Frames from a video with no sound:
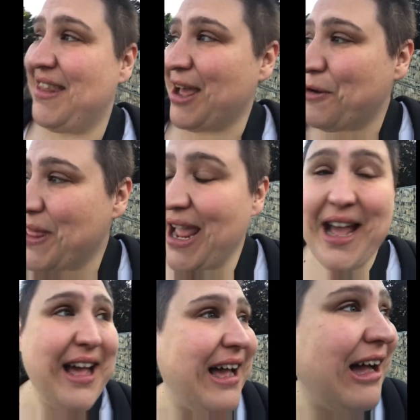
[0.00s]
Now there
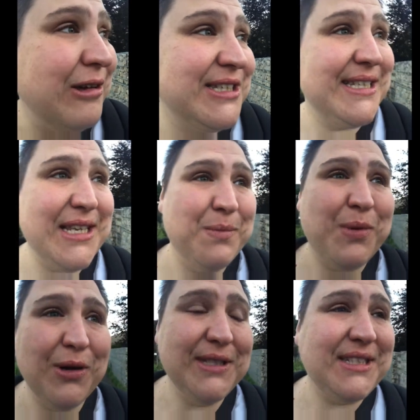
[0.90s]
are houses on
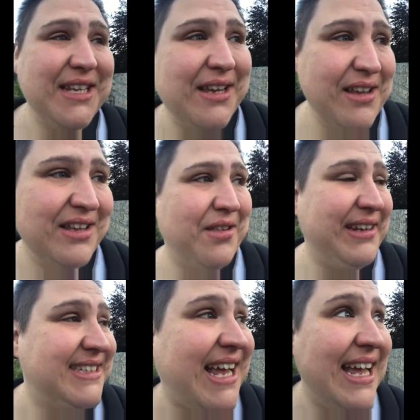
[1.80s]
both uh,
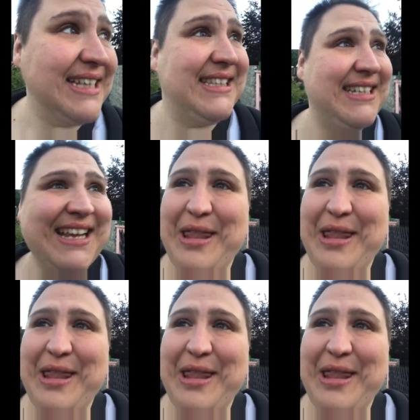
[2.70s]
sides.